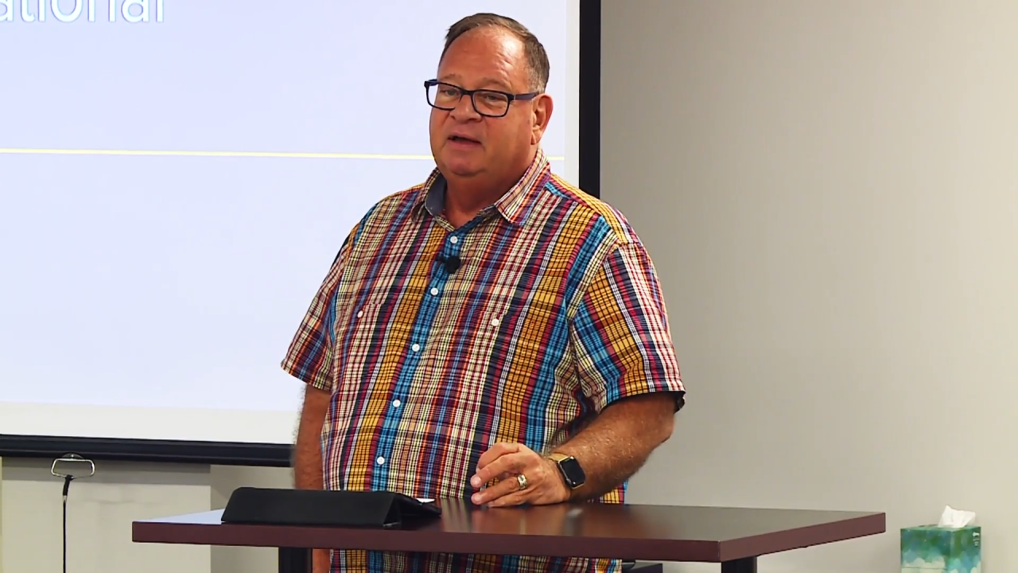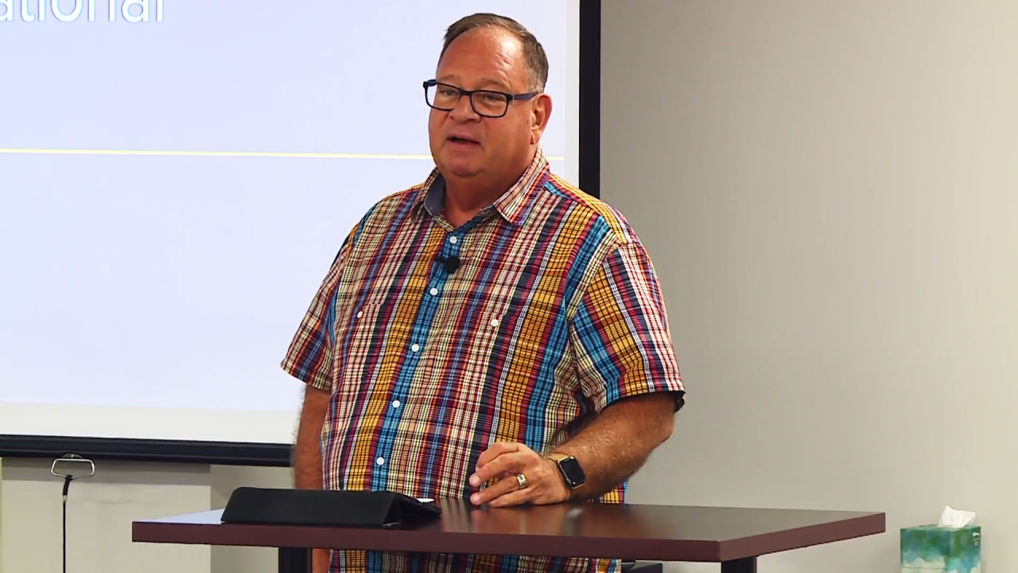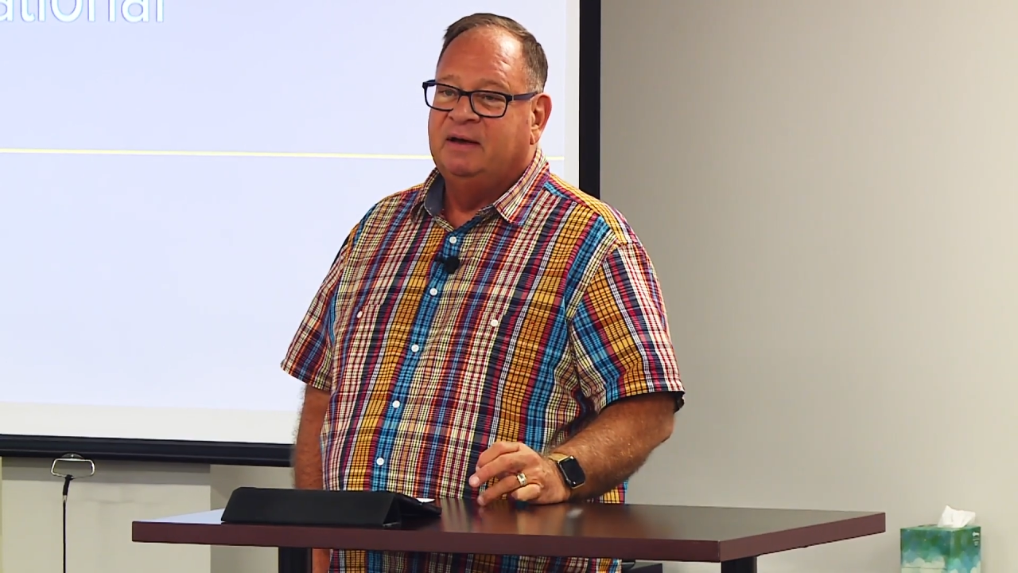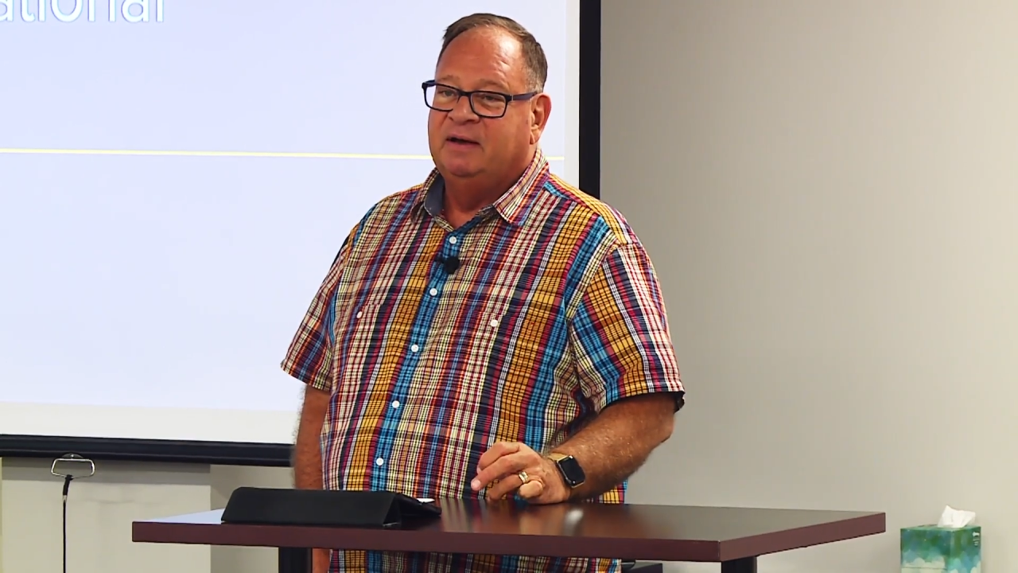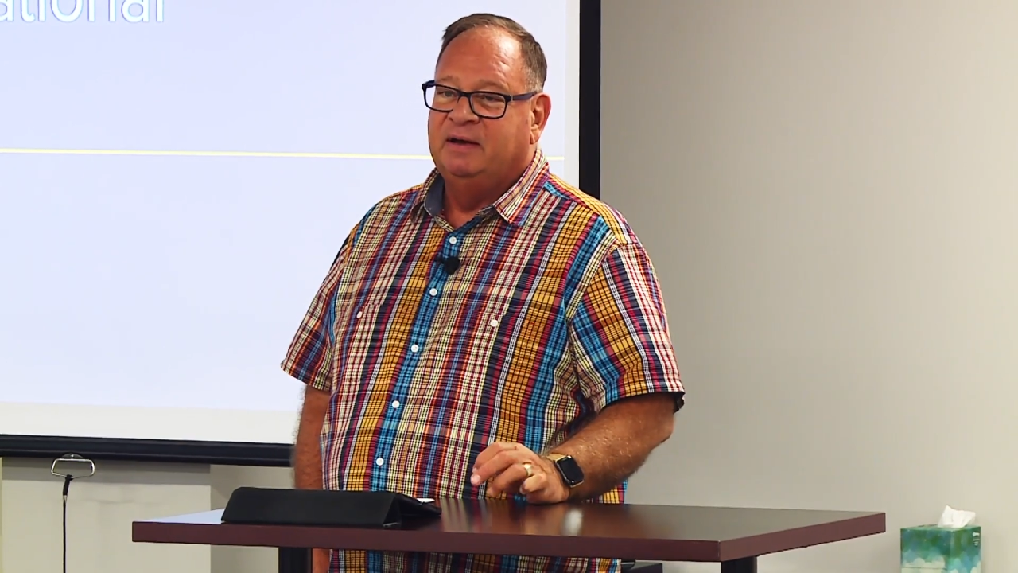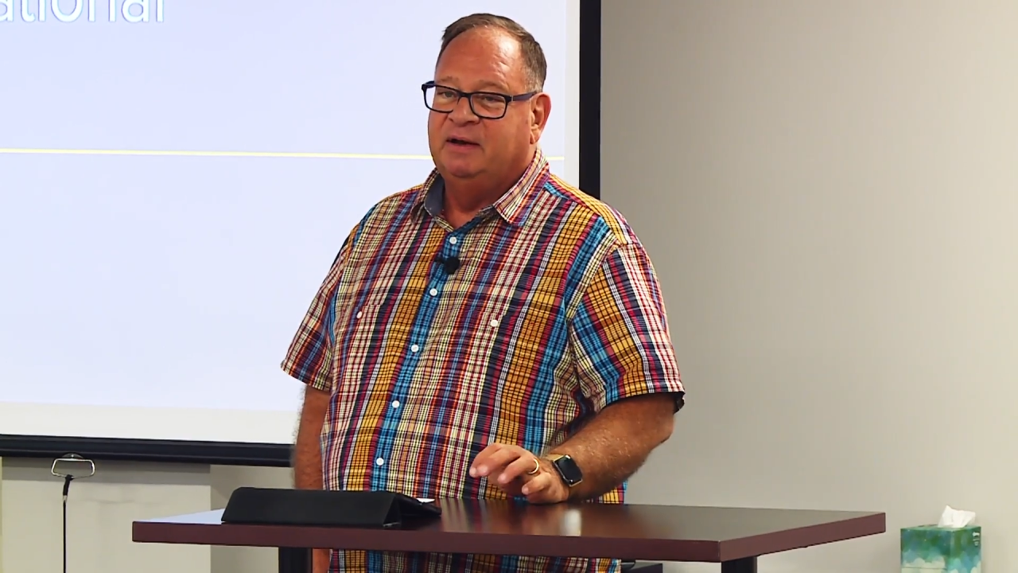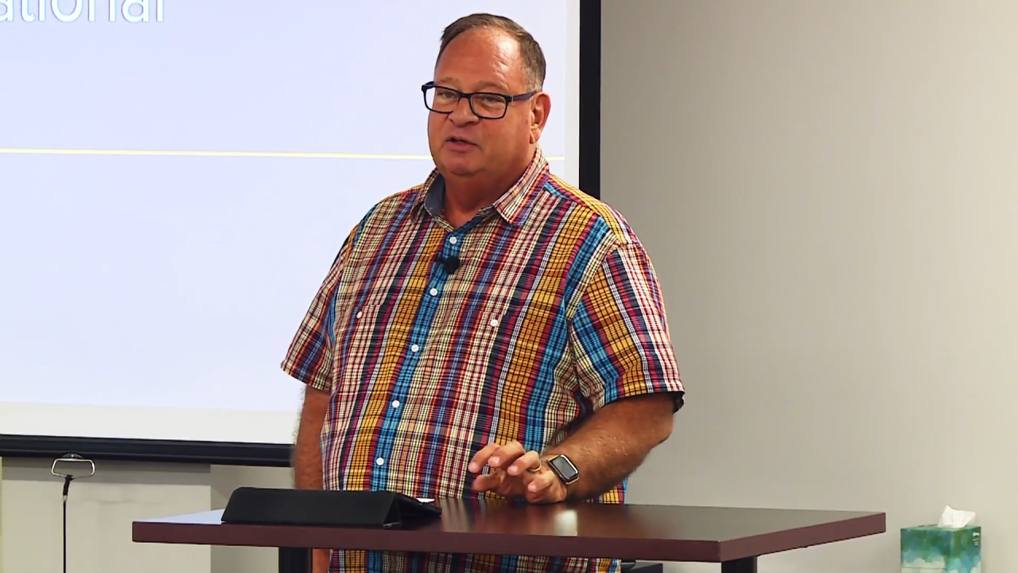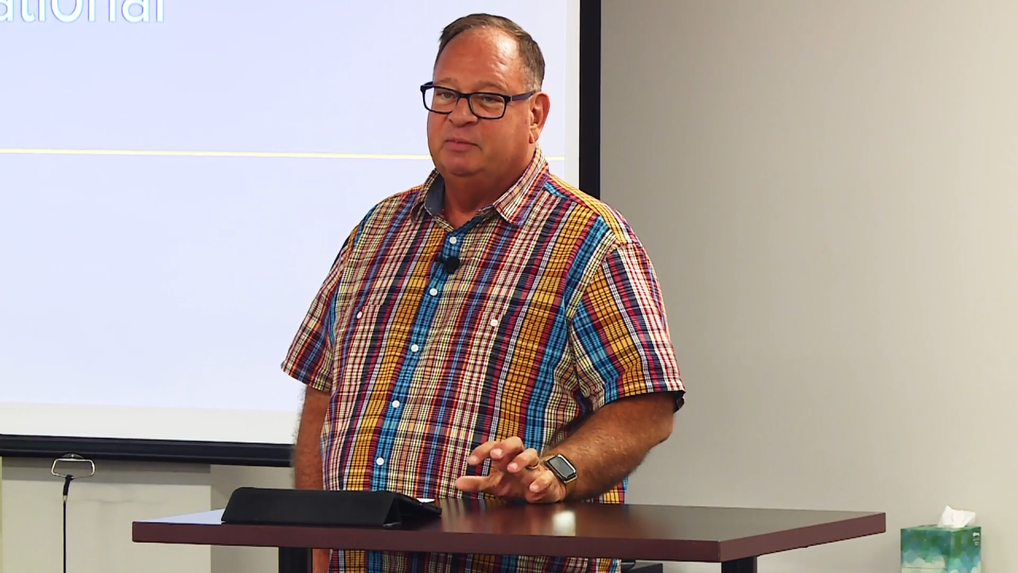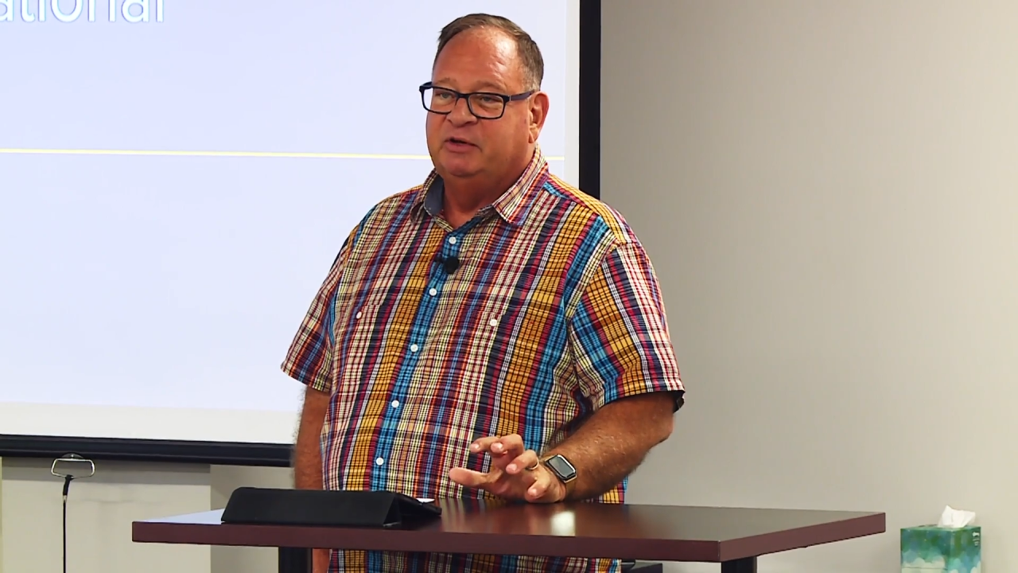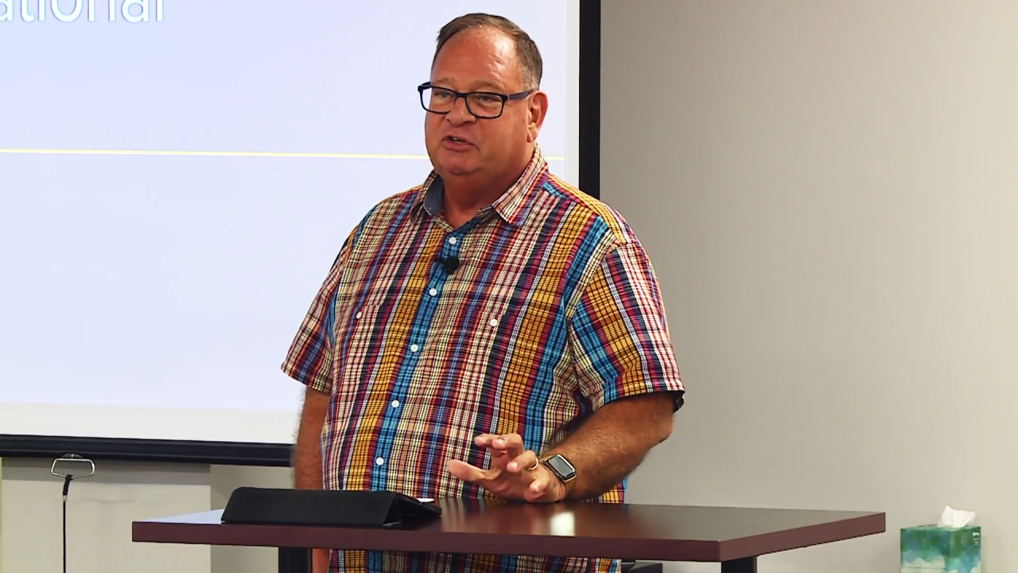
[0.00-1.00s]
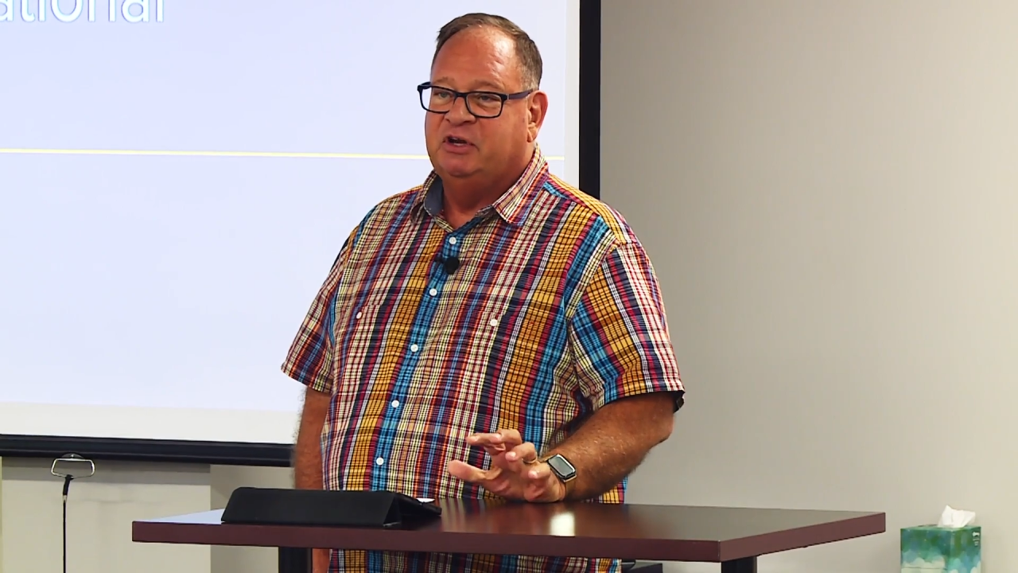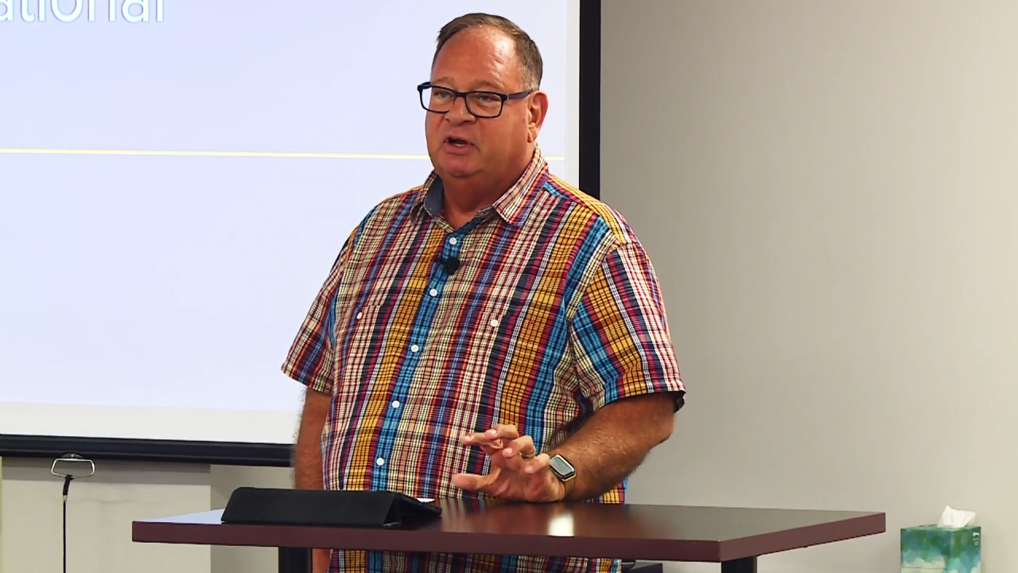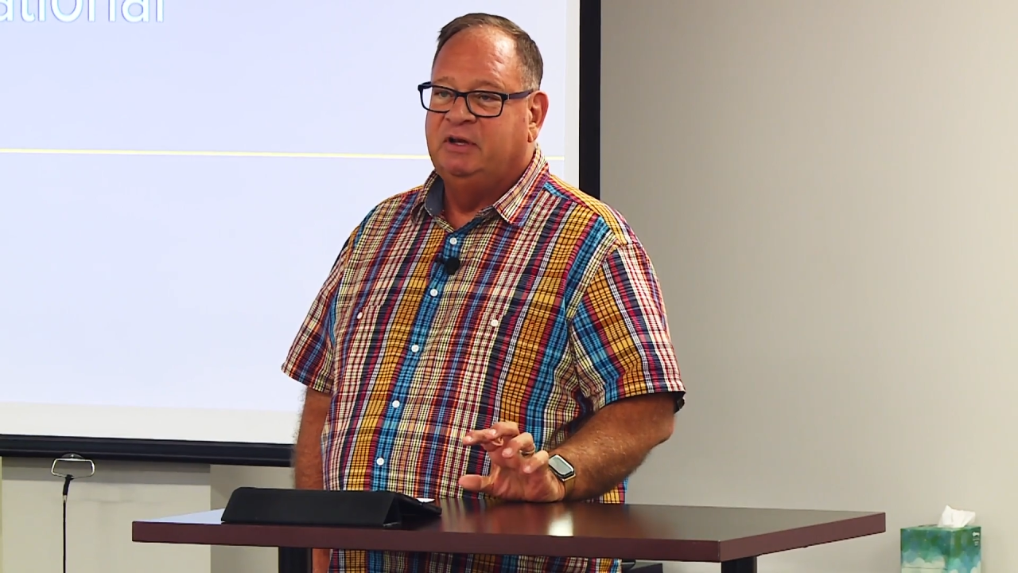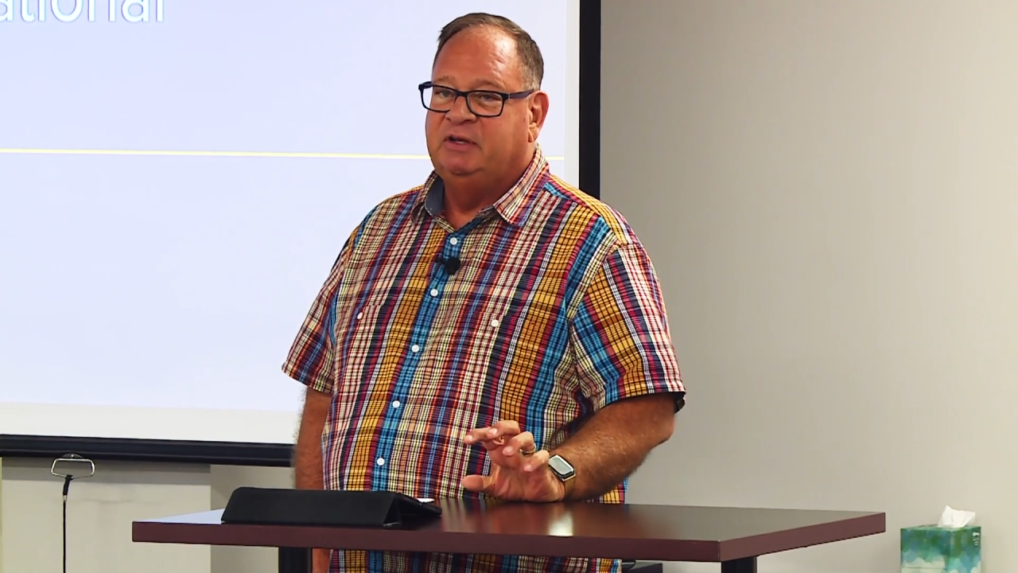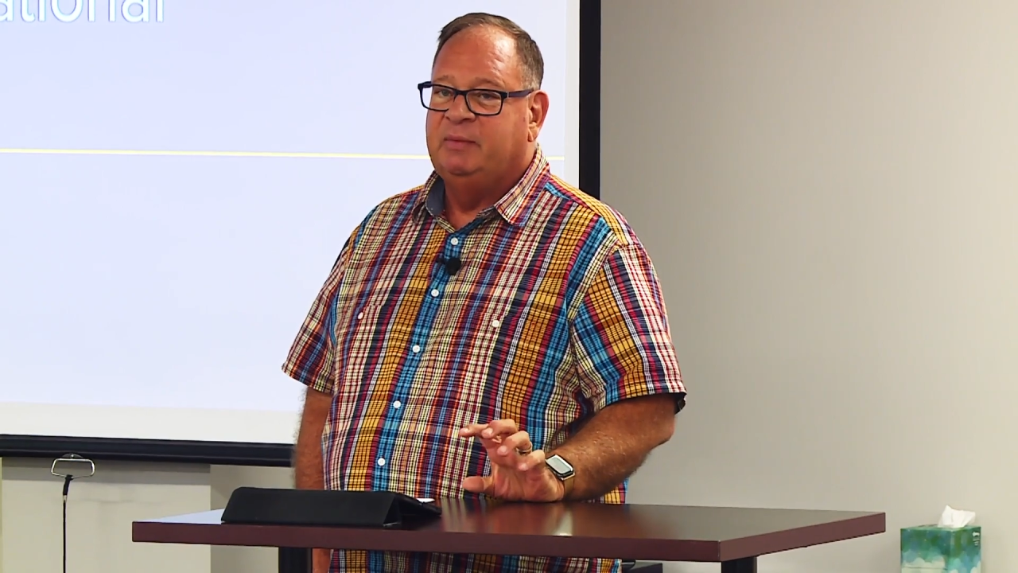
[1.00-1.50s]
and as much
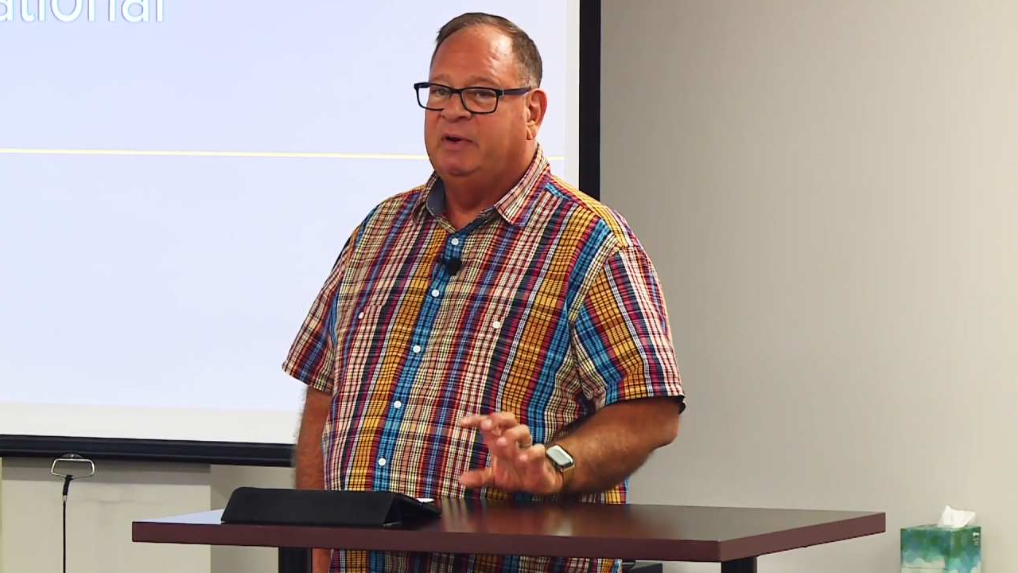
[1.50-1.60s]
content,